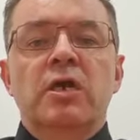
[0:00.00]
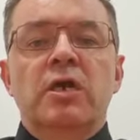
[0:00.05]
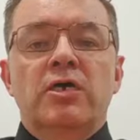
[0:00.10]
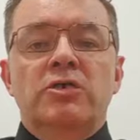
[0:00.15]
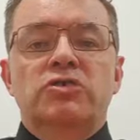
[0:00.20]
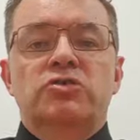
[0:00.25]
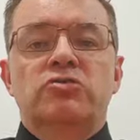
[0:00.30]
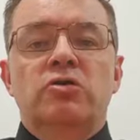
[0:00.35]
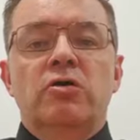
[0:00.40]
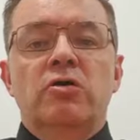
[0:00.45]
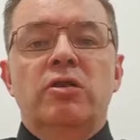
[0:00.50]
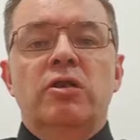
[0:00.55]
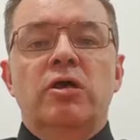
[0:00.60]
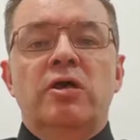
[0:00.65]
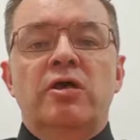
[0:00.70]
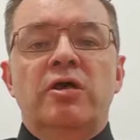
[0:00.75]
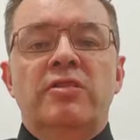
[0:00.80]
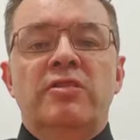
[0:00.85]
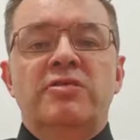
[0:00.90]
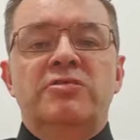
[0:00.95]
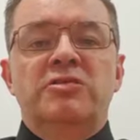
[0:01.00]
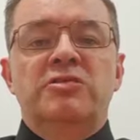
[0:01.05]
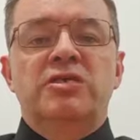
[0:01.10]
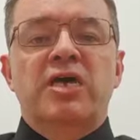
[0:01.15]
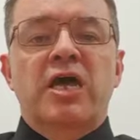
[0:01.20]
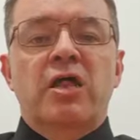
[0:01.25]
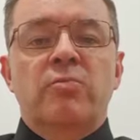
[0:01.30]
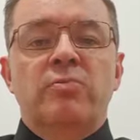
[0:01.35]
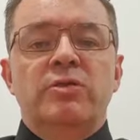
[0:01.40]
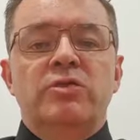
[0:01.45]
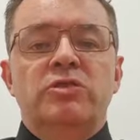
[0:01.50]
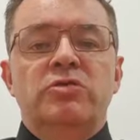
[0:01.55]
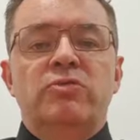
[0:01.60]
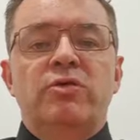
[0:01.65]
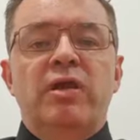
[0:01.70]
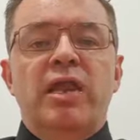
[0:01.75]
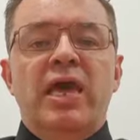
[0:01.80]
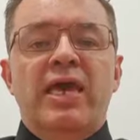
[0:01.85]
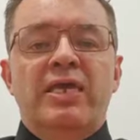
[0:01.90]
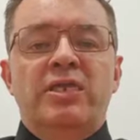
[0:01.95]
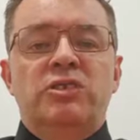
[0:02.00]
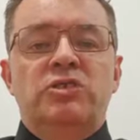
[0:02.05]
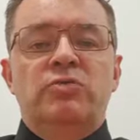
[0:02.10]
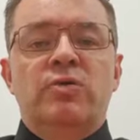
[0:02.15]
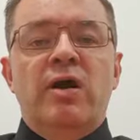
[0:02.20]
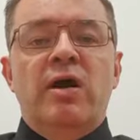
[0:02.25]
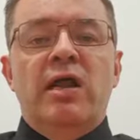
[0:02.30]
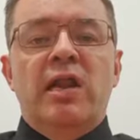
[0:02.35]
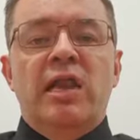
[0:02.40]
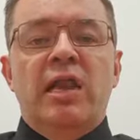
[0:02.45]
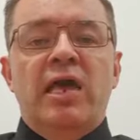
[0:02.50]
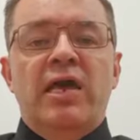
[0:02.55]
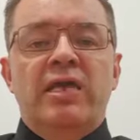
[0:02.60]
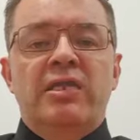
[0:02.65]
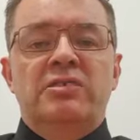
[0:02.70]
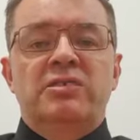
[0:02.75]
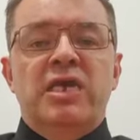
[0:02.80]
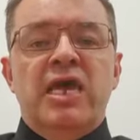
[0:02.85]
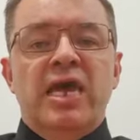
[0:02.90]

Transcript: At Strong & Heard, this has helped me to relate to our clients'